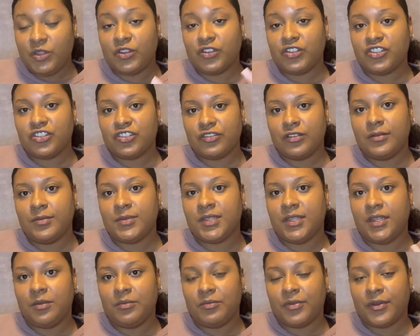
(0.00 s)
strengths
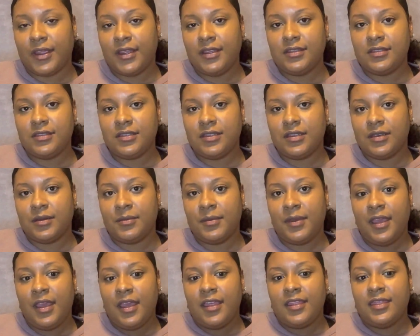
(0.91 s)
and embrace them,
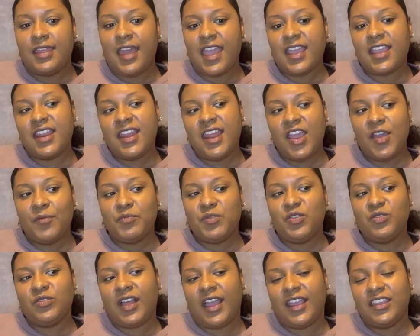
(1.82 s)
that can help
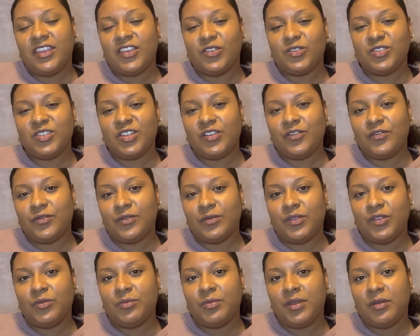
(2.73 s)
you like yourself a
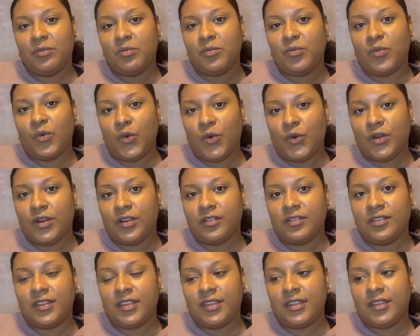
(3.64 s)
little bit more
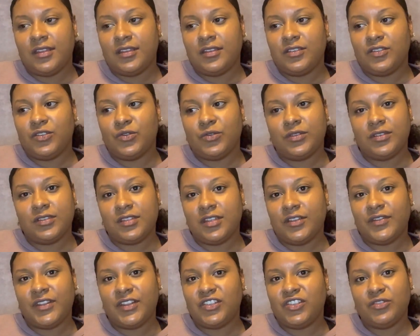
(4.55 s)
than doing
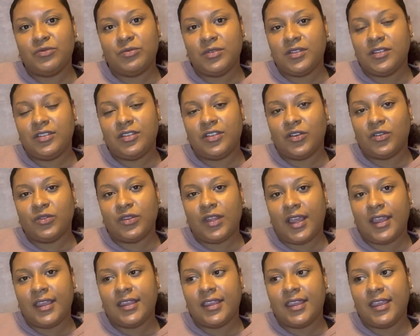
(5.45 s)
stuff that you really don't like.